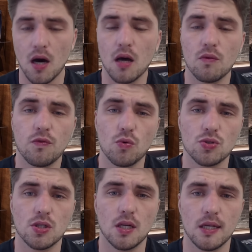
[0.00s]

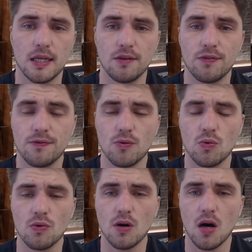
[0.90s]
unfortunately
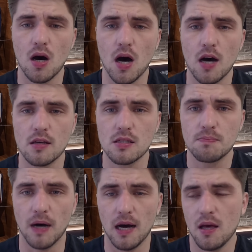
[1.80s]
for us.
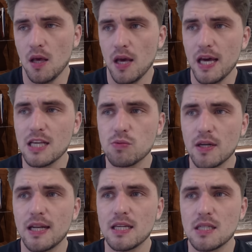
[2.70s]
But it is
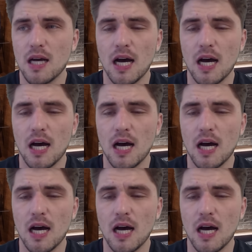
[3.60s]
what it is.